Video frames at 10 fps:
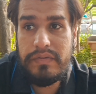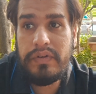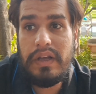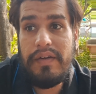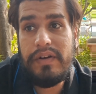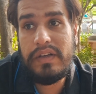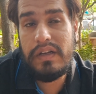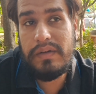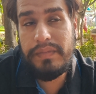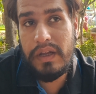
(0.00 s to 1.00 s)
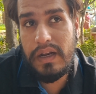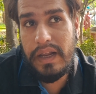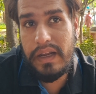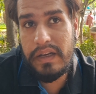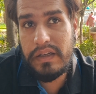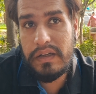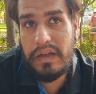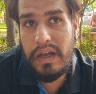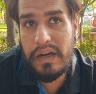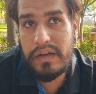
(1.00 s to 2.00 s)
We have in the like in the
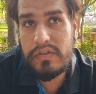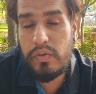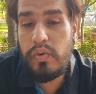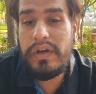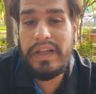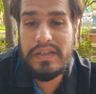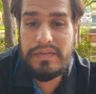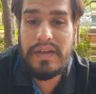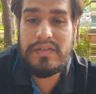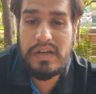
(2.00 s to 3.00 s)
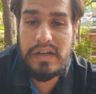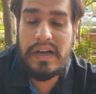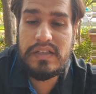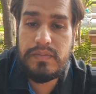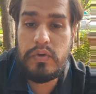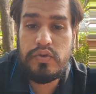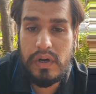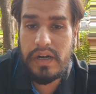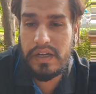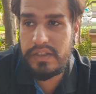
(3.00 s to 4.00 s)
our school days we have studied that's
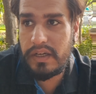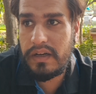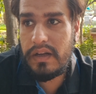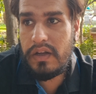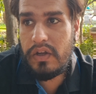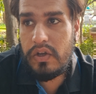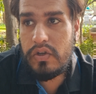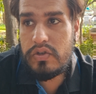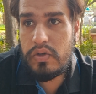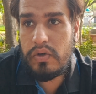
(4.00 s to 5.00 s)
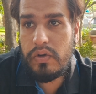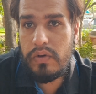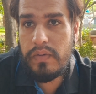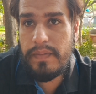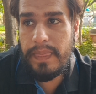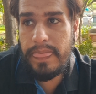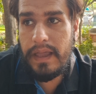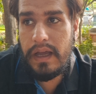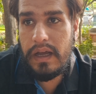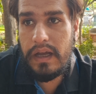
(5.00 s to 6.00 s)
mutual induction. So
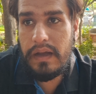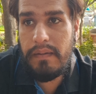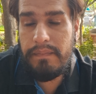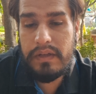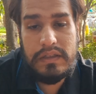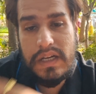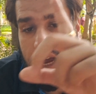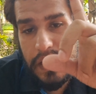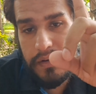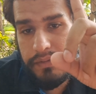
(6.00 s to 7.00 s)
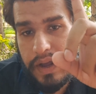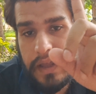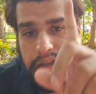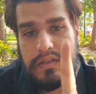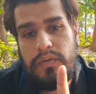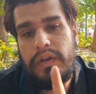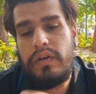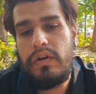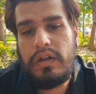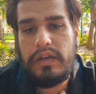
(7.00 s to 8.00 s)
the wire is going
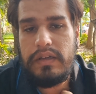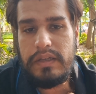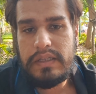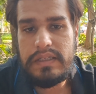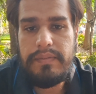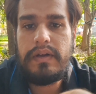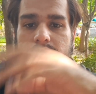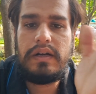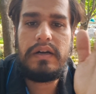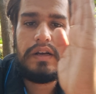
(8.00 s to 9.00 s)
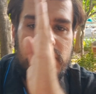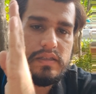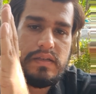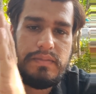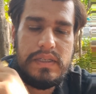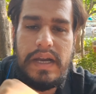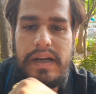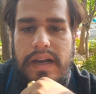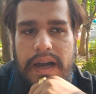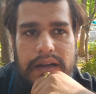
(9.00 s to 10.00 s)
on, the semiconductor is
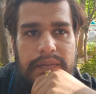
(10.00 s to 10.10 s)
beside that,